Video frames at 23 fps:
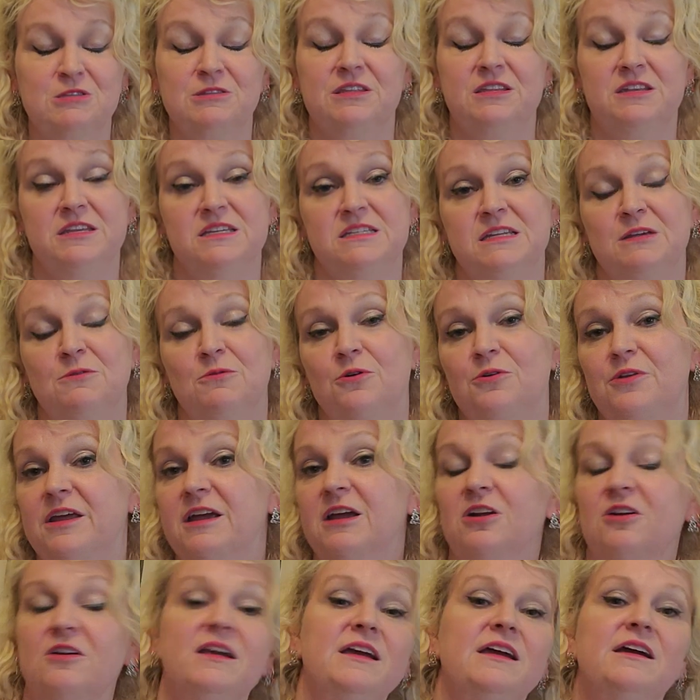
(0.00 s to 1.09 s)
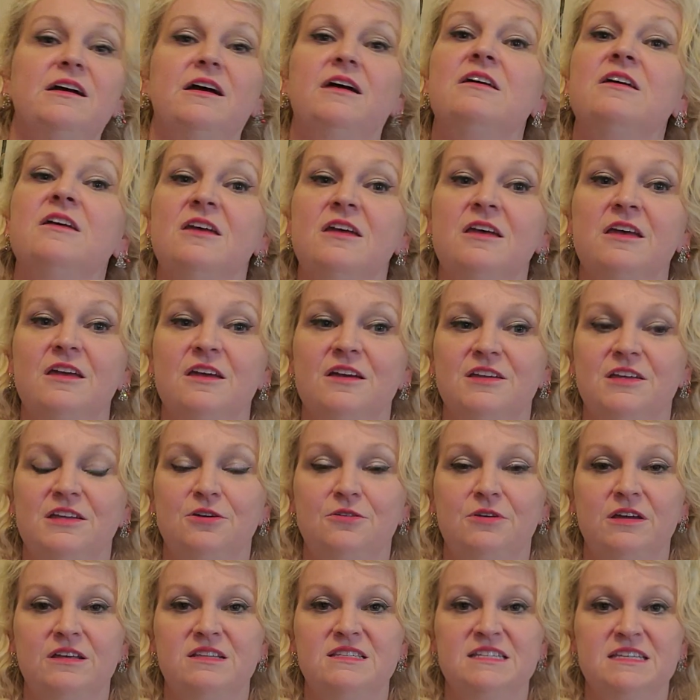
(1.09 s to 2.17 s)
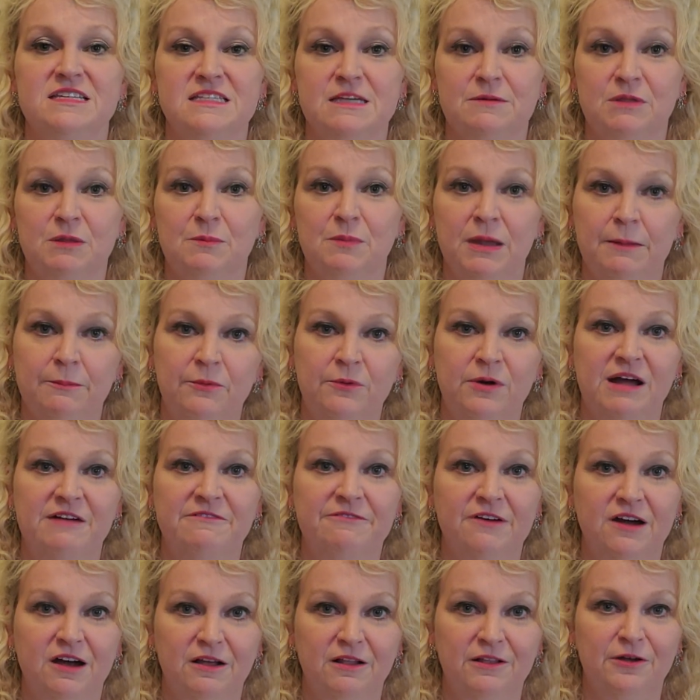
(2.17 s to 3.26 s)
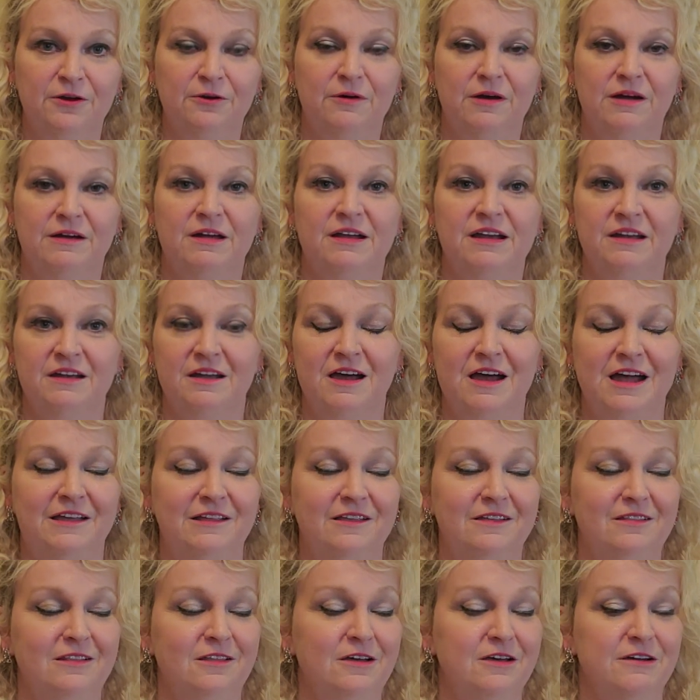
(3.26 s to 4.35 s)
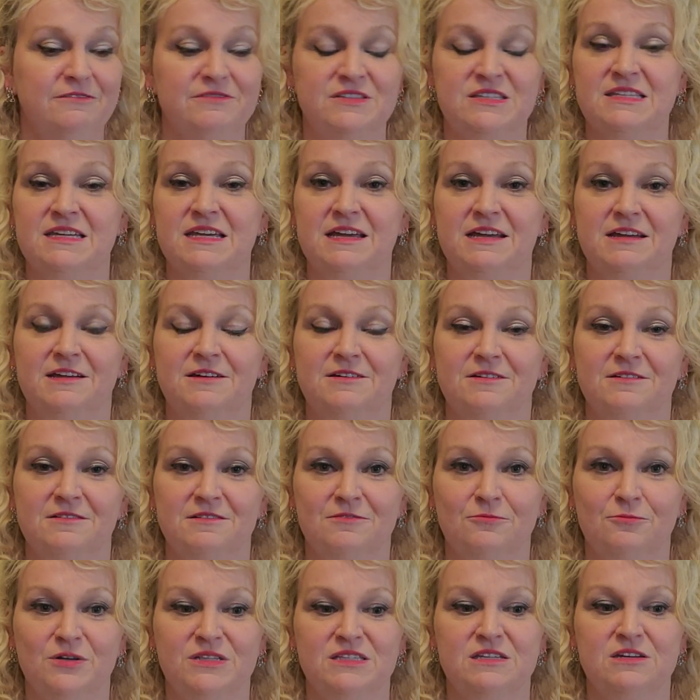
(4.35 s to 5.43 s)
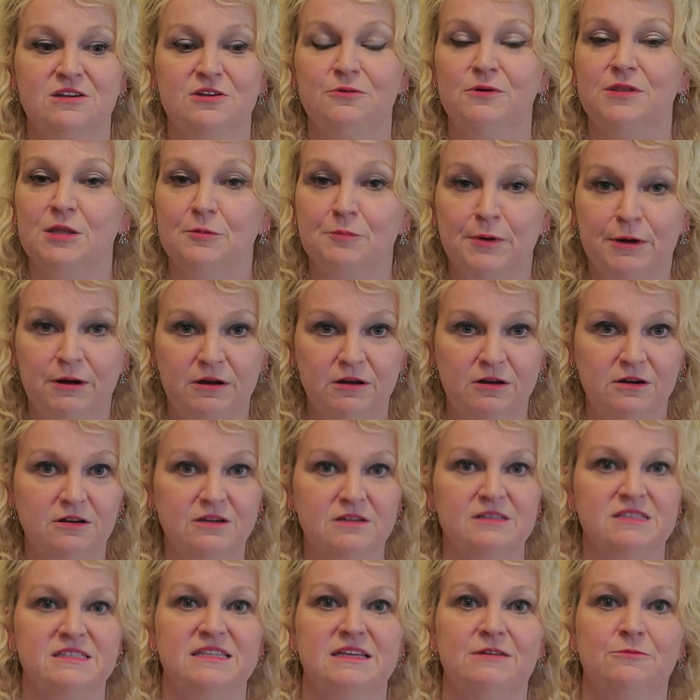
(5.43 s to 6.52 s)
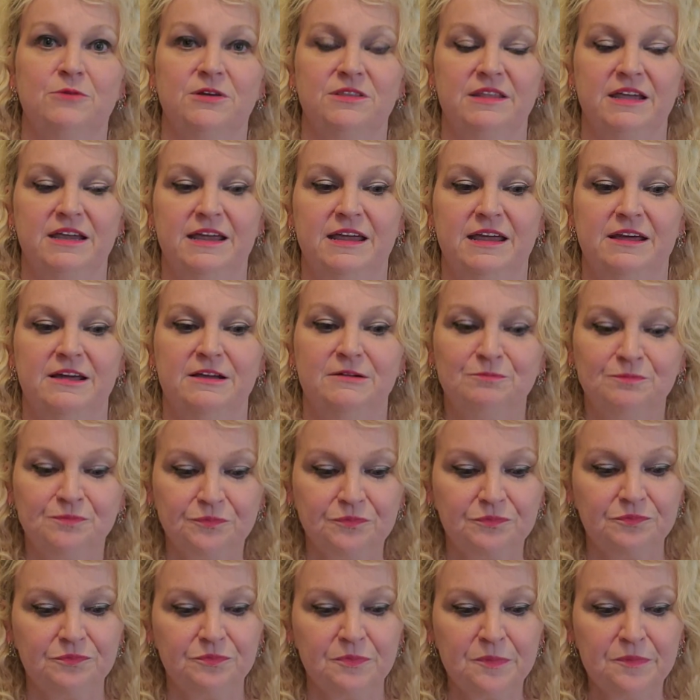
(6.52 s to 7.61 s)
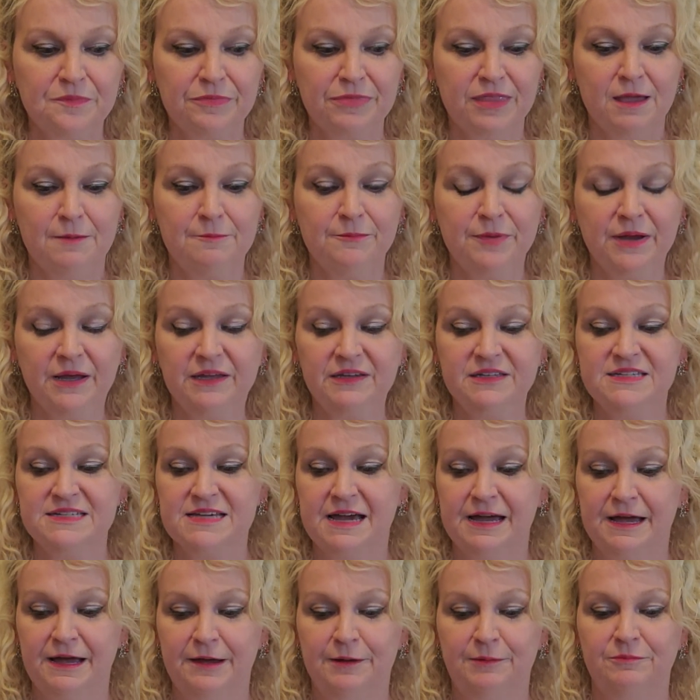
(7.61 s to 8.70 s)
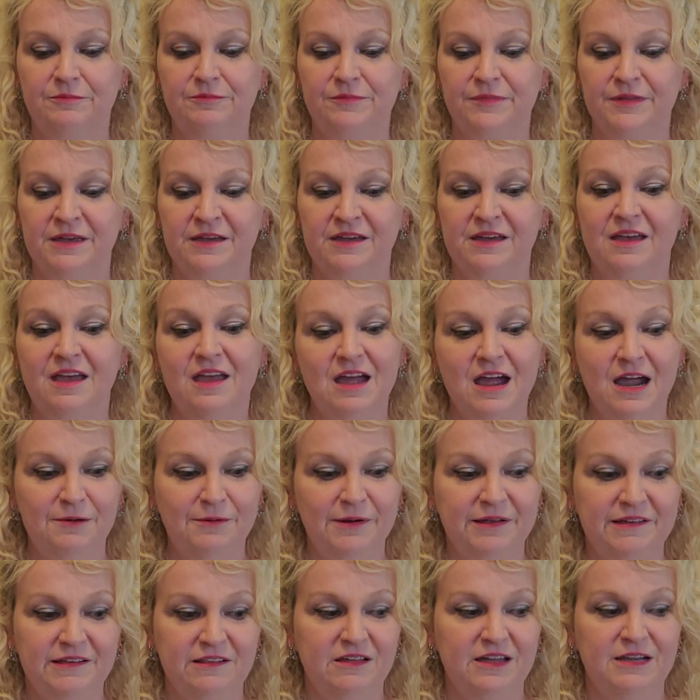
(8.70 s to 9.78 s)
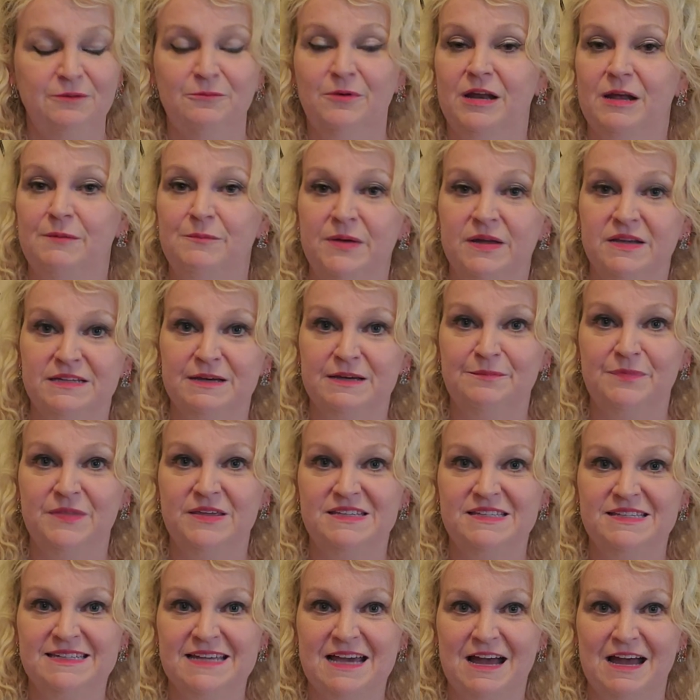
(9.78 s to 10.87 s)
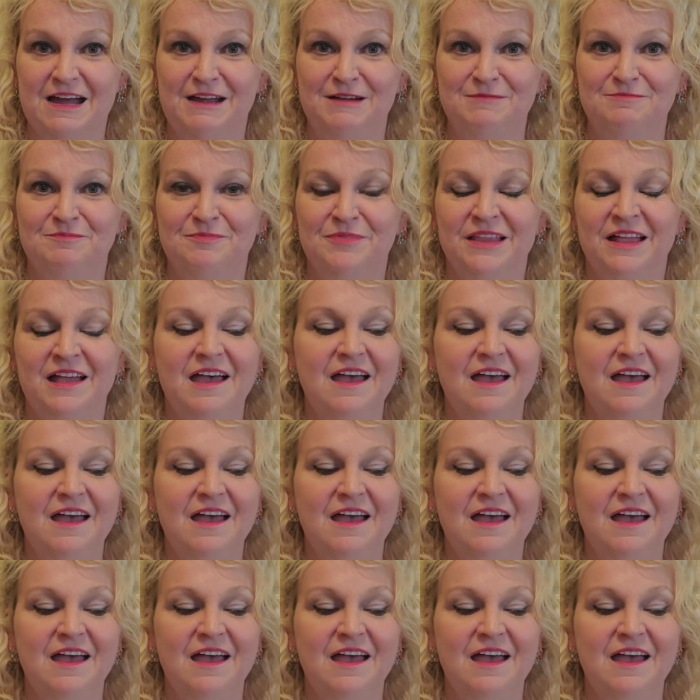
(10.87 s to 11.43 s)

the Disney World area, you can see some of the people I follow. I, I love seeing what's new in the parks and what they get. But um, I really like what I picked up this time.